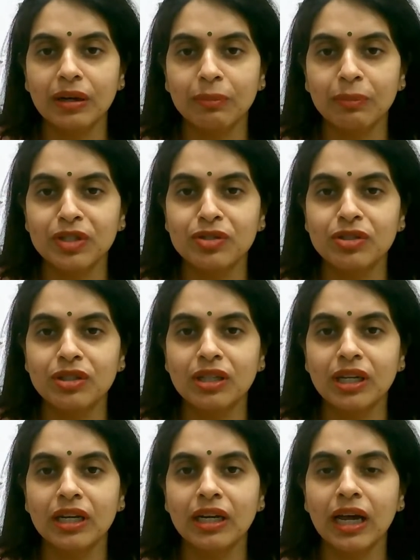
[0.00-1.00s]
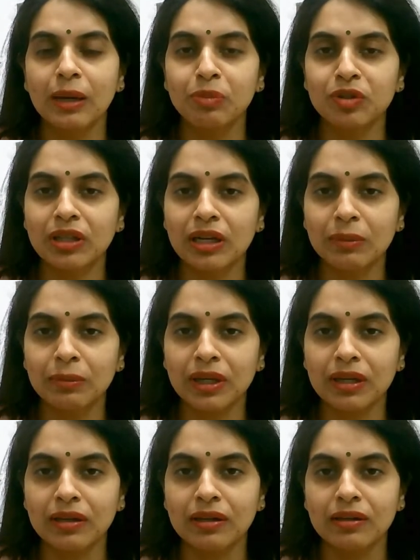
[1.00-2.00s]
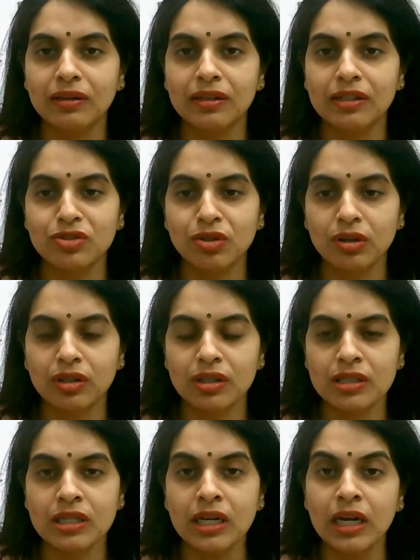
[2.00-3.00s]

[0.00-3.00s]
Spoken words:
pituitary and hypothalamic disorders.